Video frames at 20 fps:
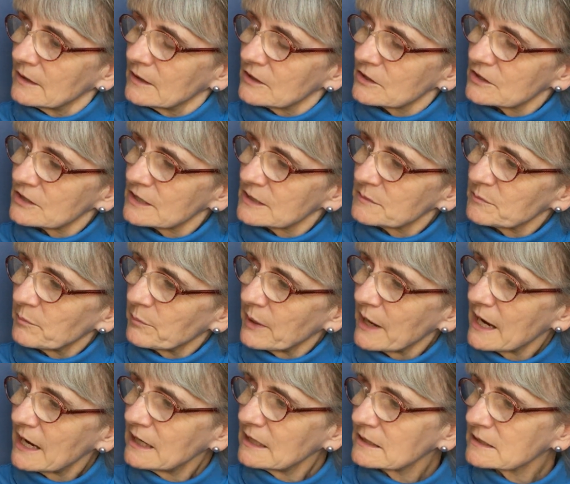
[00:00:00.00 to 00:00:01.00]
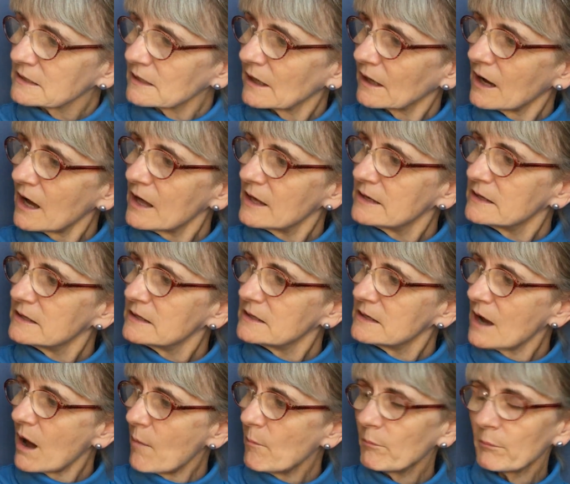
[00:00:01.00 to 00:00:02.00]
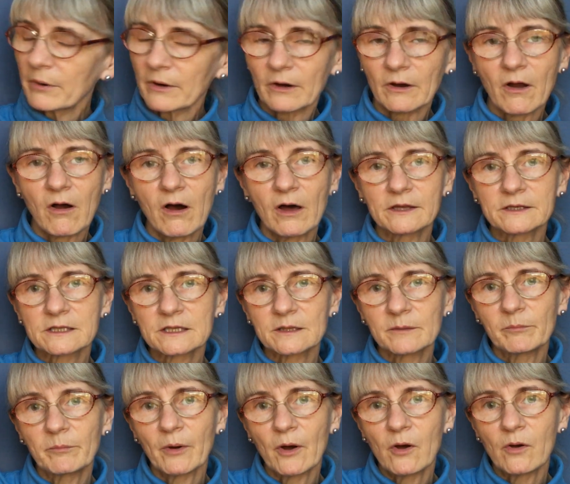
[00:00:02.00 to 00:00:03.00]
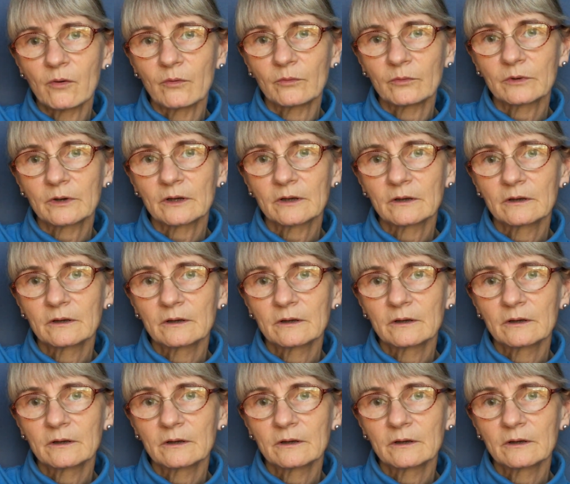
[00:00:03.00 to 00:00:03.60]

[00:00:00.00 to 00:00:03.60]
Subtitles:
She's painting a number onto the bone.